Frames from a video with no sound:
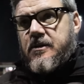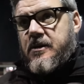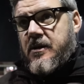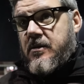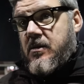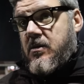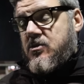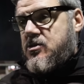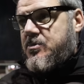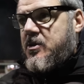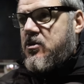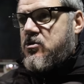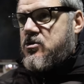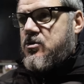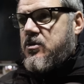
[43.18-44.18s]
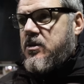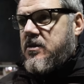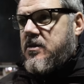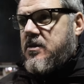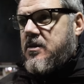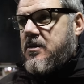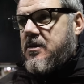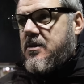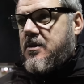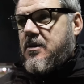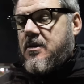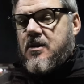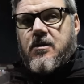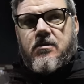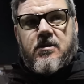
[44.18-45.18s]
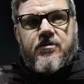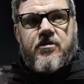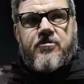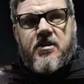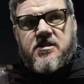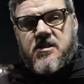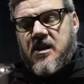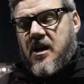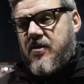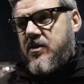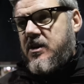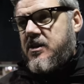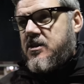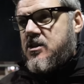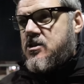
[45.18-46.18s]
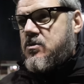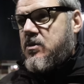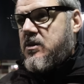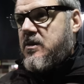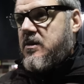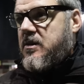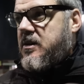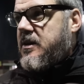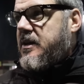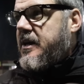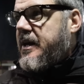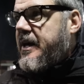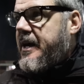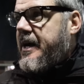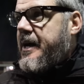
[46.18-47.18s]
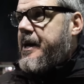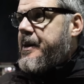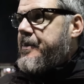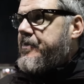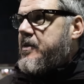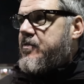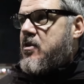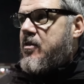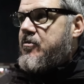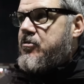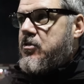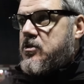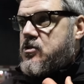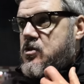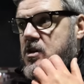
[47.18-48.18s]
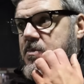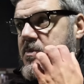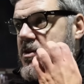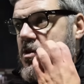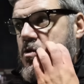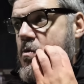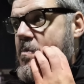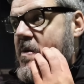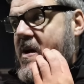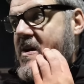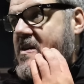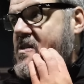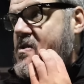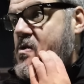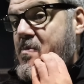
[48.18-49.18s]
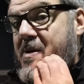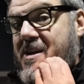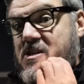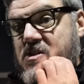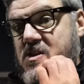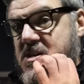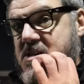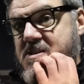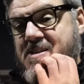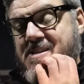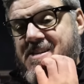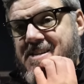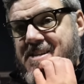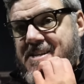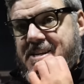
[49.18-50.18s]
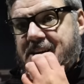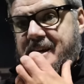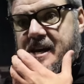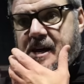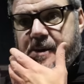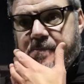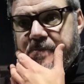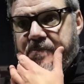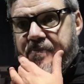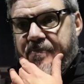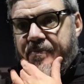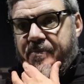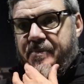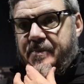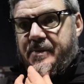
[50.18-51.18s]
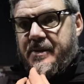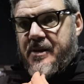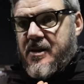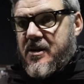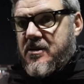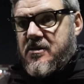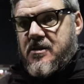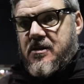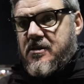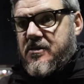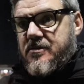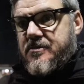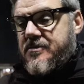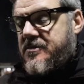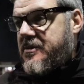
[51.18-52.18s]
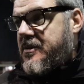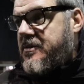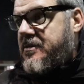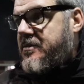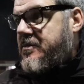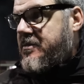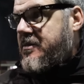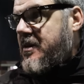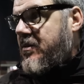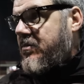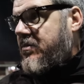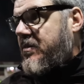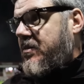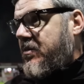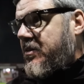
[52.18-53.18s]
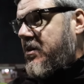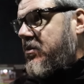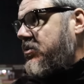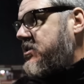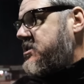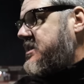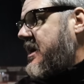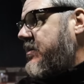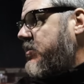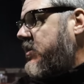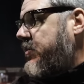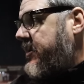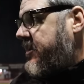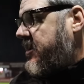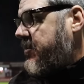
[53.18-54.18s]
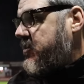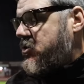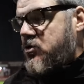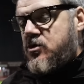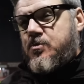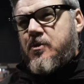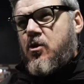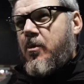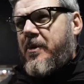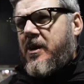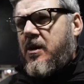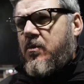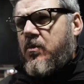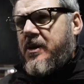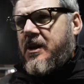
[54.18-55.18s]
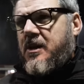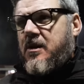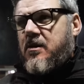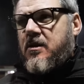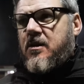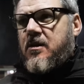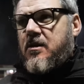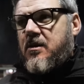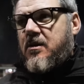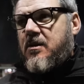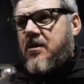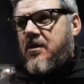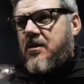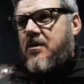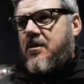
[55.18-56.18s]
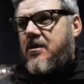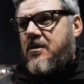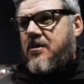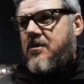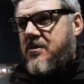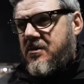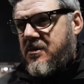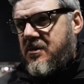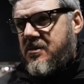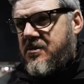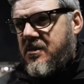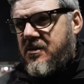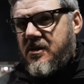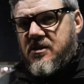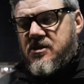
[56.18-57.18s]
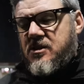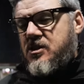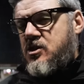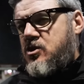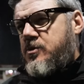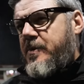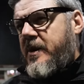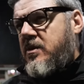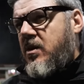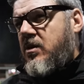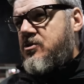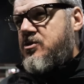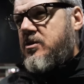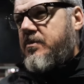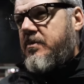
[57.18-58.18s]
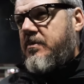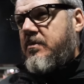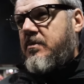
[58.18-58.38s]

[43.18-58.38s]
Yeah, Altrincham are a good side. You know, they've invested heavily in their squad. They've gone full time. They've got good players, good manager. I don't understand why we think we should just be coming here and winning. I think it's a disrespect to Altrincham.